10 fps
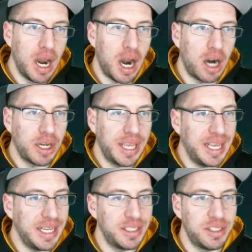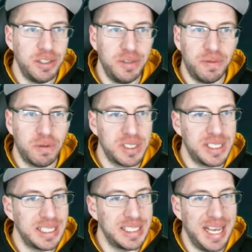Arcane 2, 4,
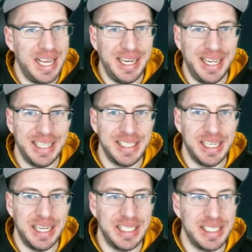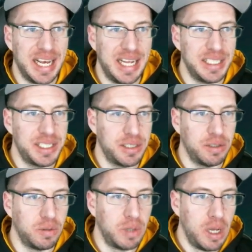6, 8, and 10.
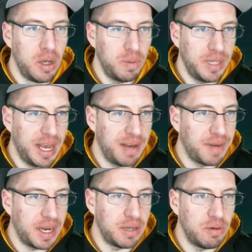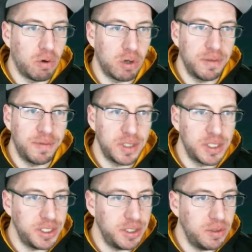So we have Nora for
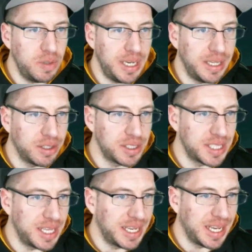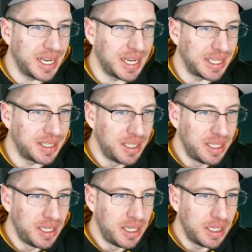2. It looks like
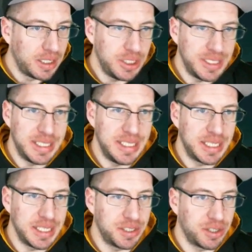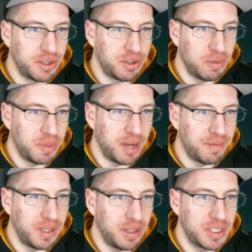geez, these skins are gonna throw me
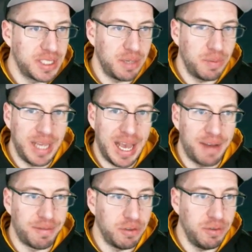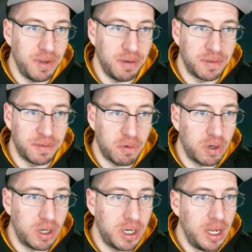off. It looks like we have Rufio for
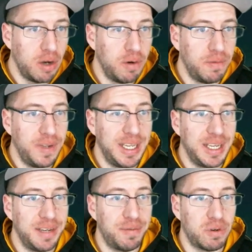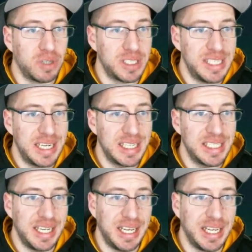4, Ophidia for
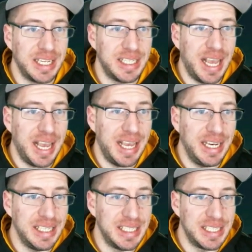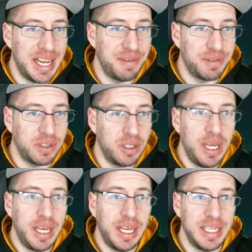6, and 8 is Avril,
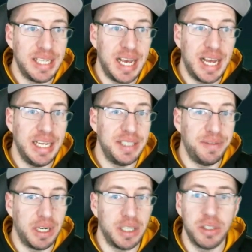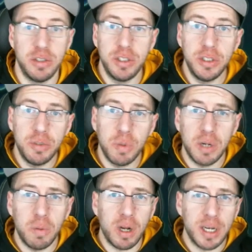and 10 is Varian. So do you
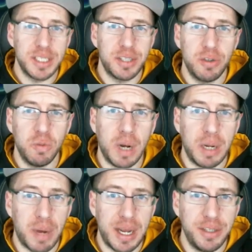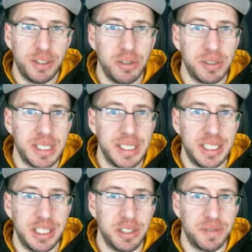want to walk us through why you chose
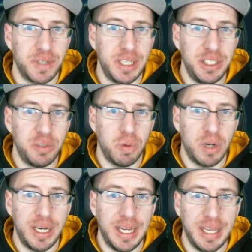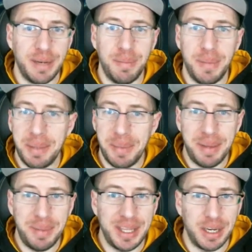these heroes for each one, and
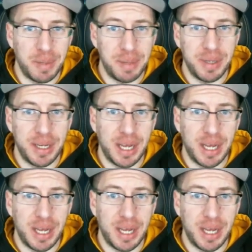maybe there might be